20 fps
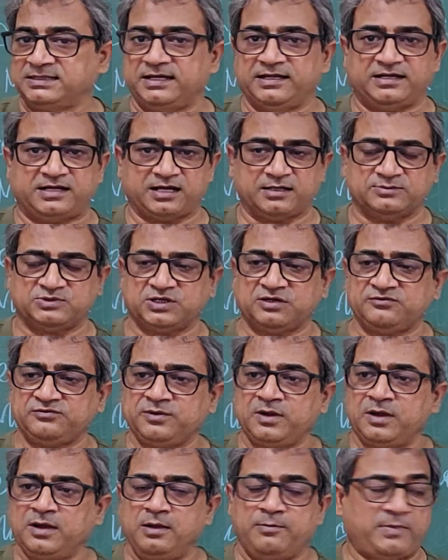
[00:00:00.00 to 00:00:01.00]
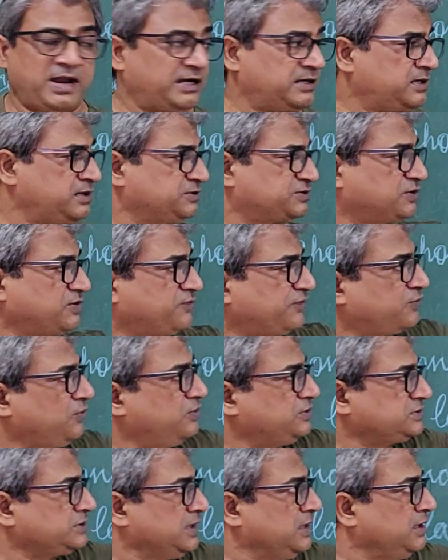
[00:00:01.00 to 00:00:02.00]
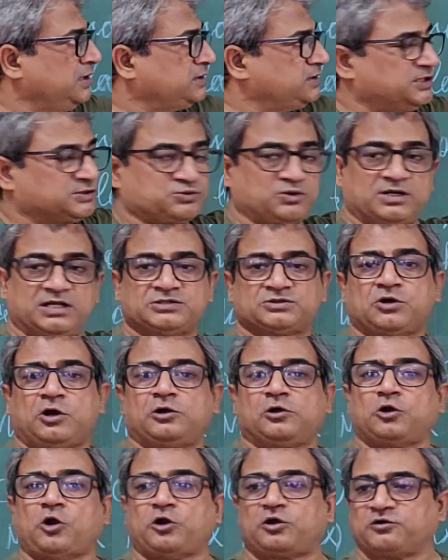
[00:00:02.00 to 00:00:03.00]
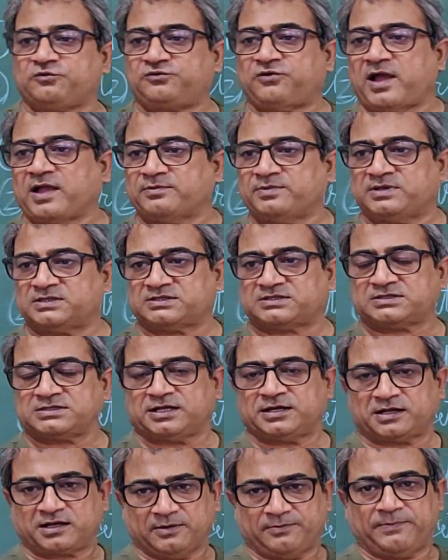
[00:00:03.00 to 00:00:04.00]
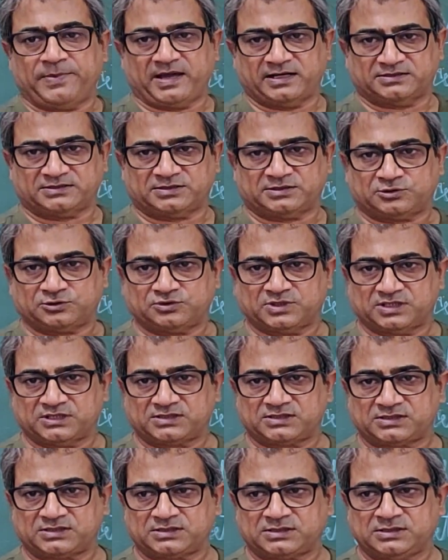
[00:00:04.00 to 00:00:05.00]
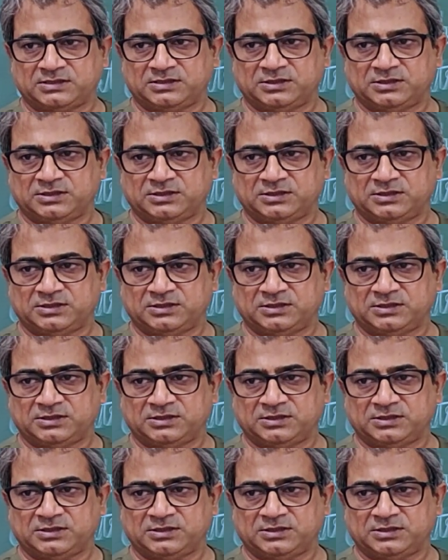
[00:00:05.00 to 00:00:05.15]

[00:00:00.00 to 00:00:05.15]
In terms of matrix, of course, this one has got lot of fibers in comparison to this.